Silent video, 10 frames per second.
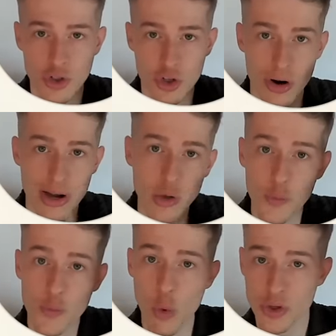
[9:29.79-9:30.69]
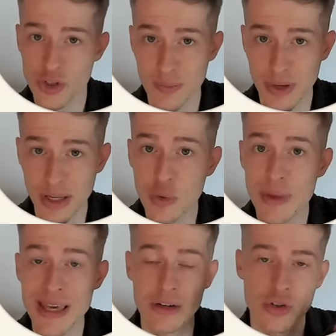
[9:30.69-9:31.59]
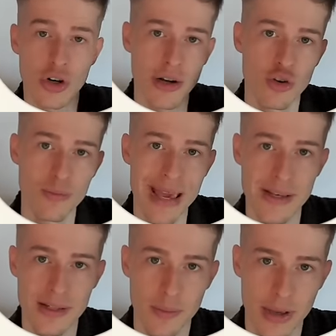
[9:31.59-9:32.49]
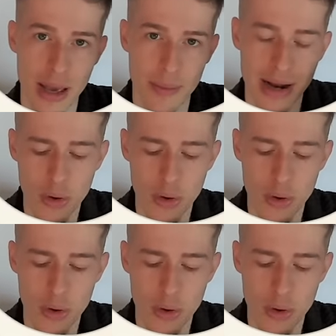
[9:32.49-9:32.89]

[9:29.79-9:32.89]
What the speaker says: trying to force something into being, trying to make something happen.